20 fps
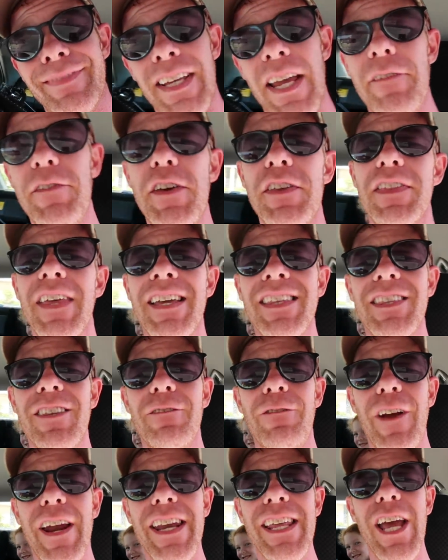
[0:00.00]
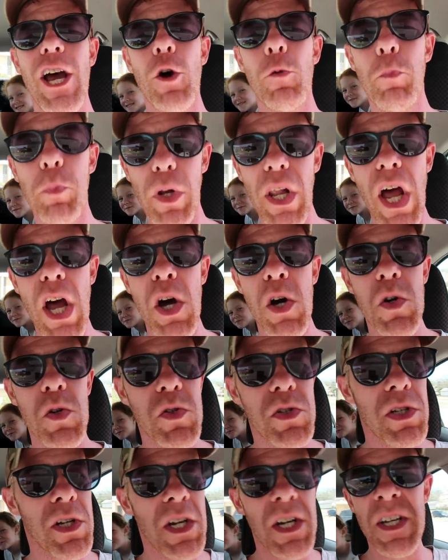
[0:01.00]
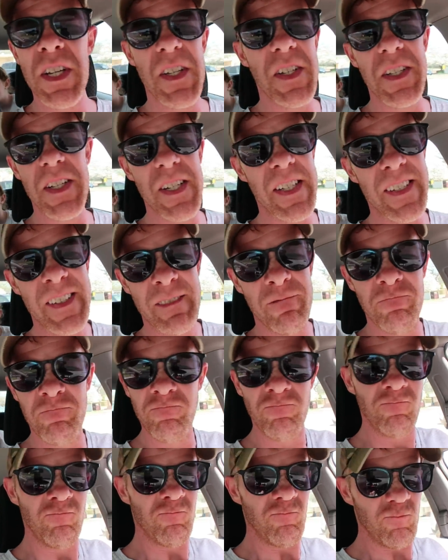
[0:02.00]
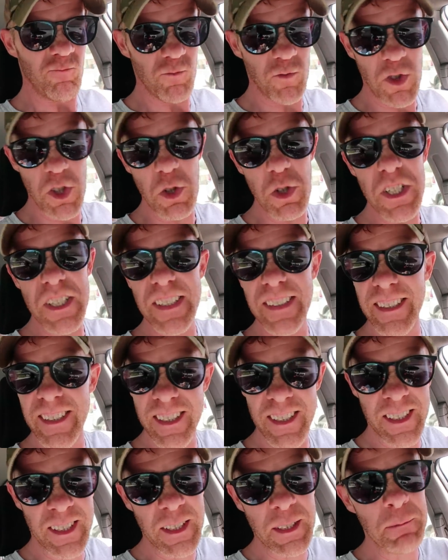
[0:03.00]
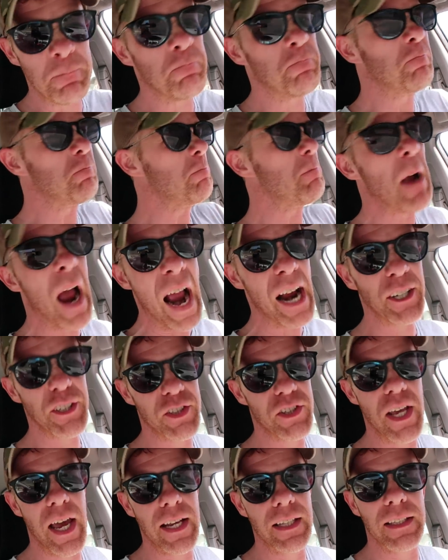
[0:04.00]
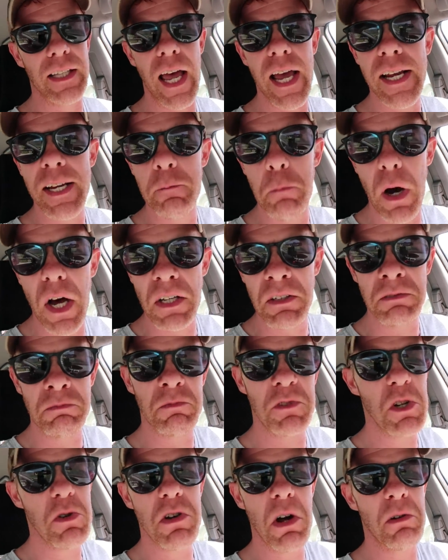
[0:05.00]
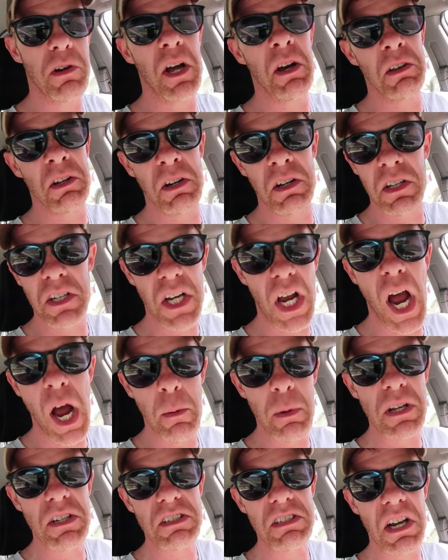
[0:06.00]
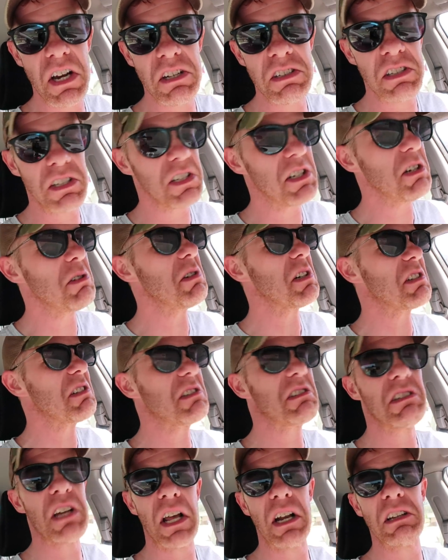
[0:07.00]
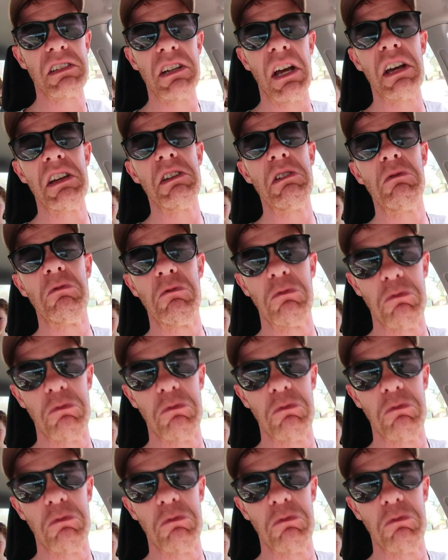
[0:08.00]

If you think the video blows, you just you just smash that like button. You go down there in the comment section, you just tell us how you